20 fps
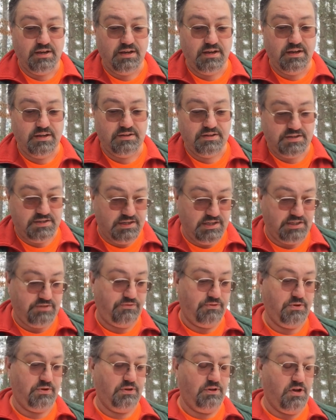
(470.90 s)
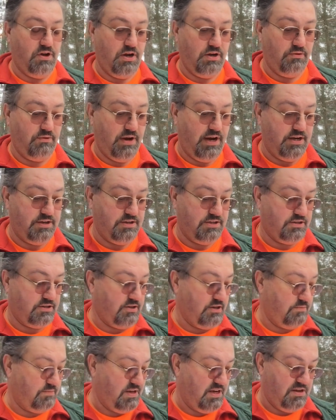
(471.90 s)
in the 6-foot long range is
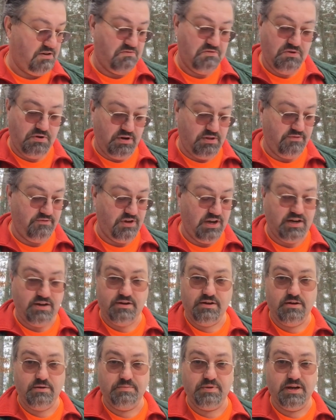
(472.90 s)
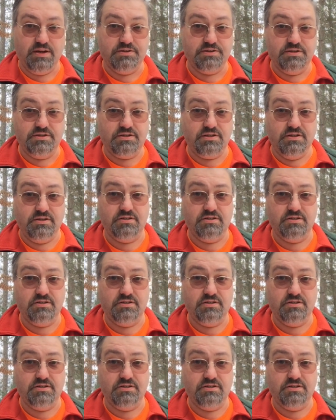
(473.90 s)
going to be north of 800 pounds.